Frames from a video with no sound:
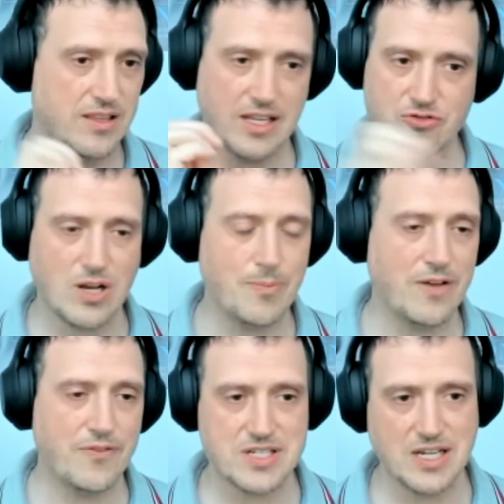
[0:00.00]
They can drop off
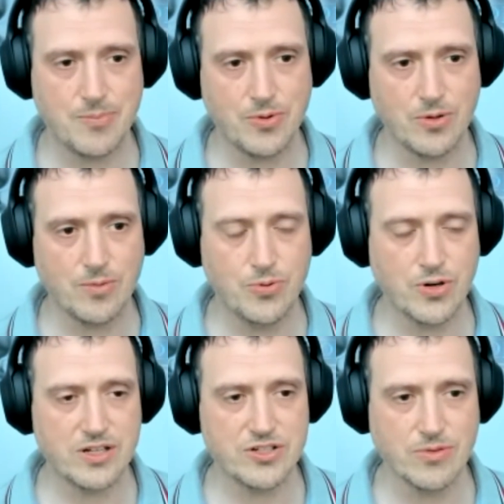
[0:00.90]
a sample, put it
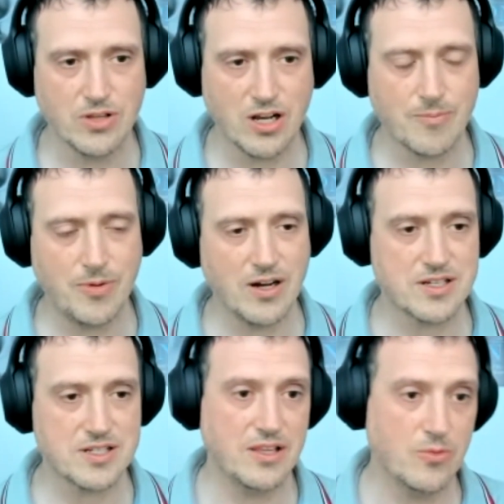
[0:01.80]
into a lockbox,
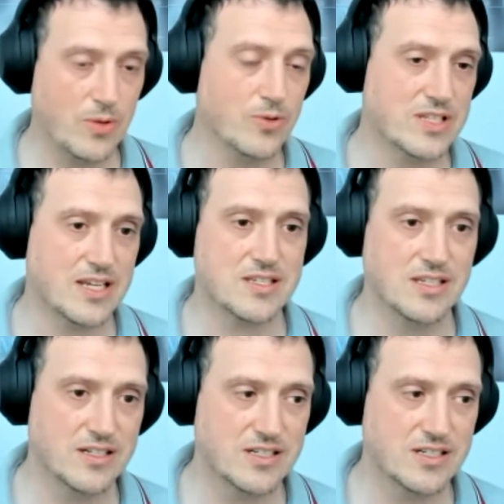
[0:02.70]
and then we will test it